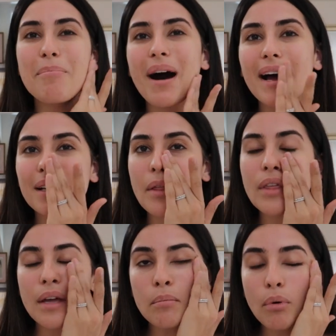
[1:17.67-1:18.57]
But
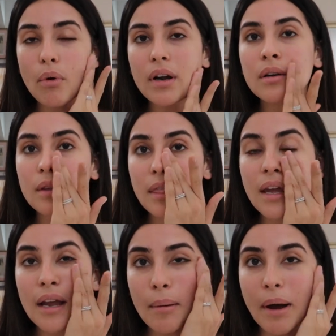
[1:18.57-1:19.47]
the important
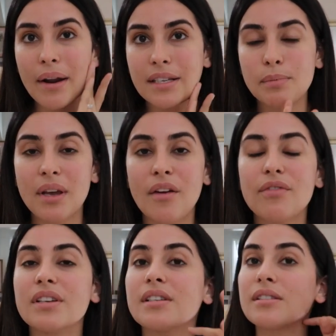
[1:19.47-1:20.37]
thing about
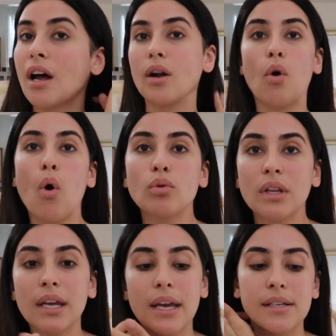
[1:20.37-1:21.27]
SPF is, is not
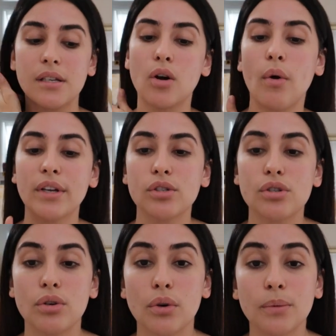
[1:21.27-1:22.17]
only is it going
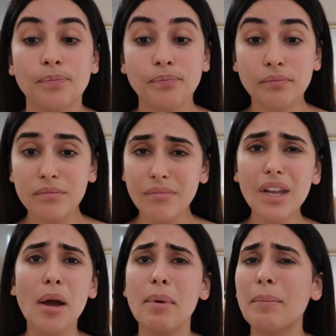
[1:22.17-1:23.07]
to
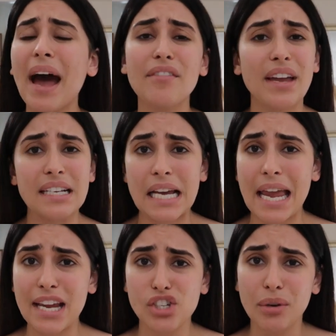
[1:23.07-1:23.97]
have
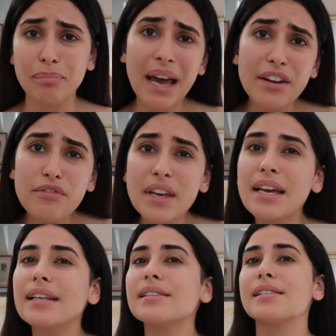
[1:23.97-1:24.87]
anti-aging
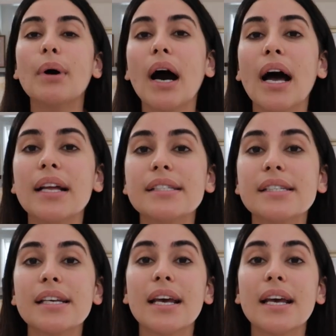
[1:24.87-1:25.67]
benefits, but